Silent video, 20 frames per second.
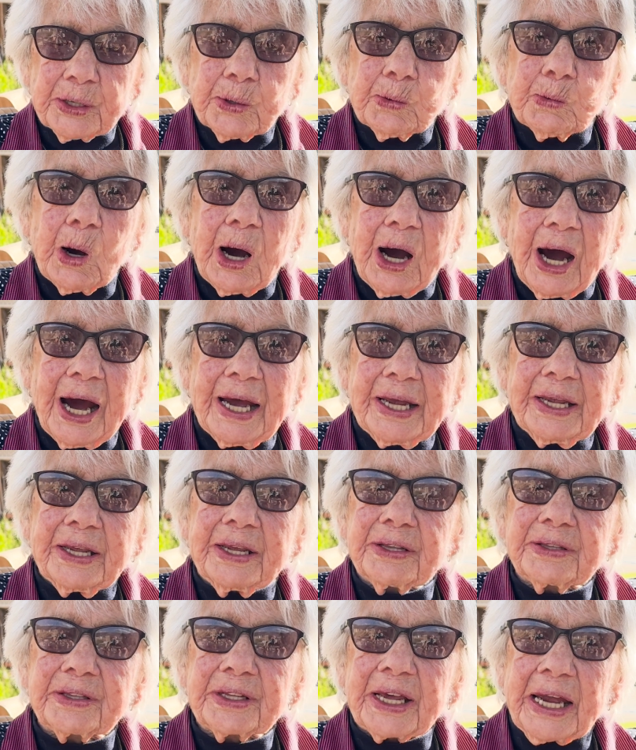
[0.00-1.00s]

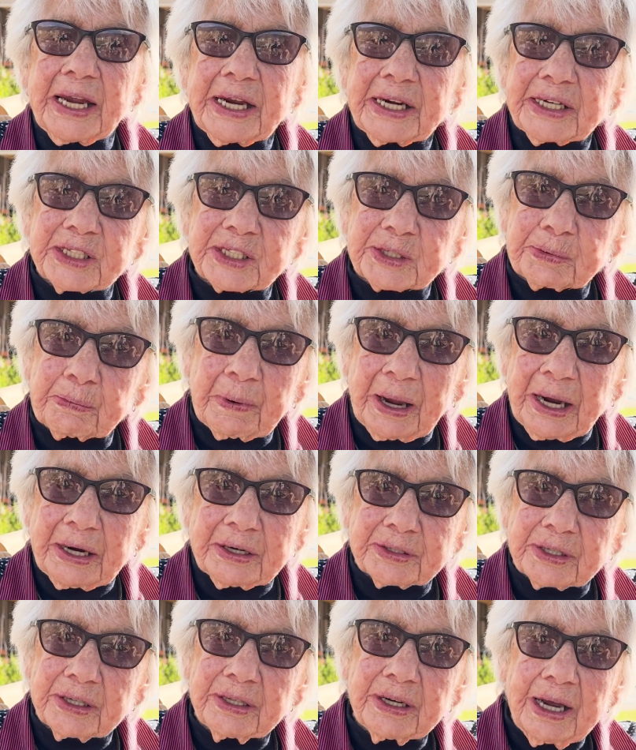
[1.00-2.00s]
why they
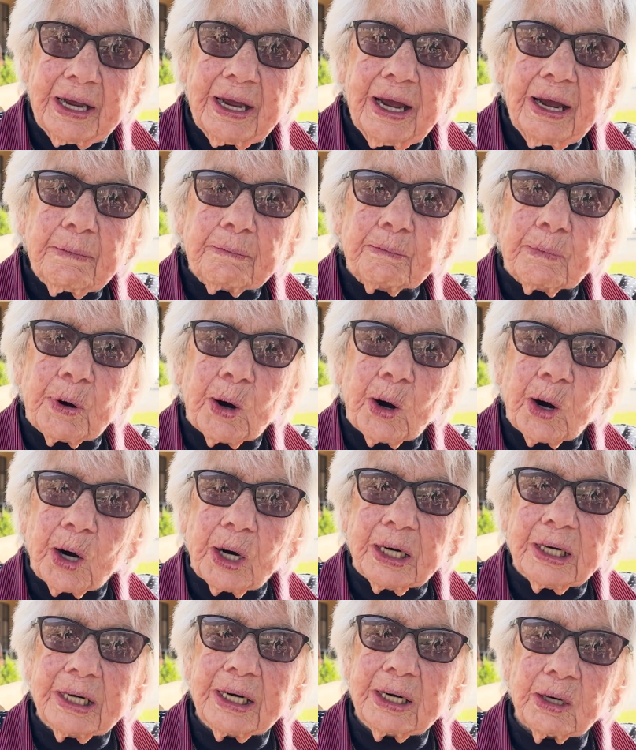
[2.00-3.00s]
expect
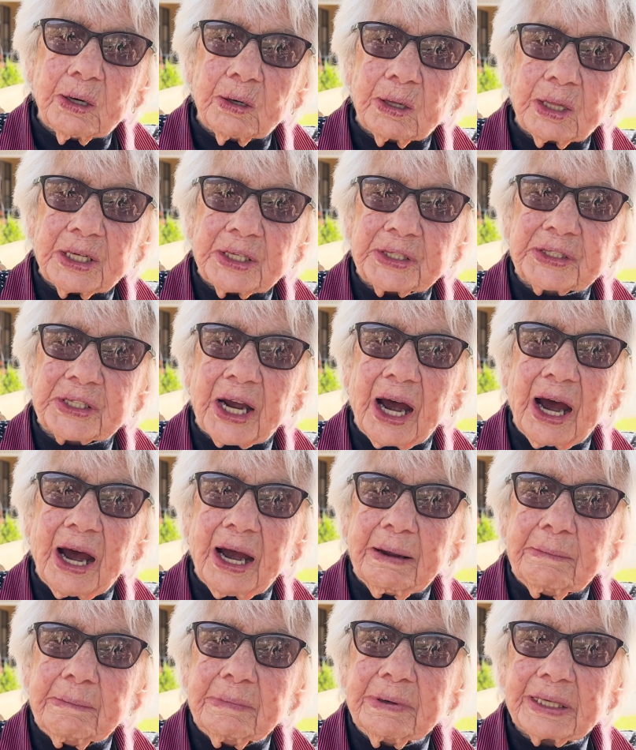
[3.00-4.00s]
more all the
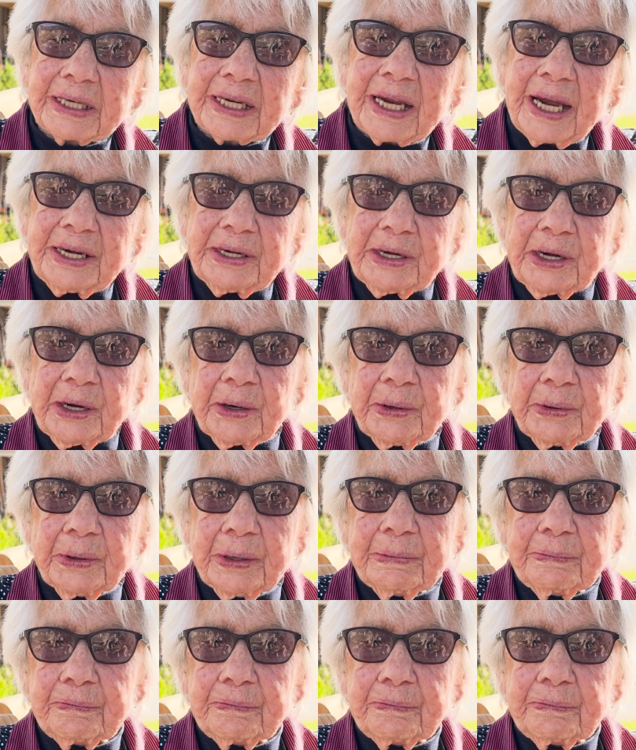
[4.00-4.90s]
time, can you?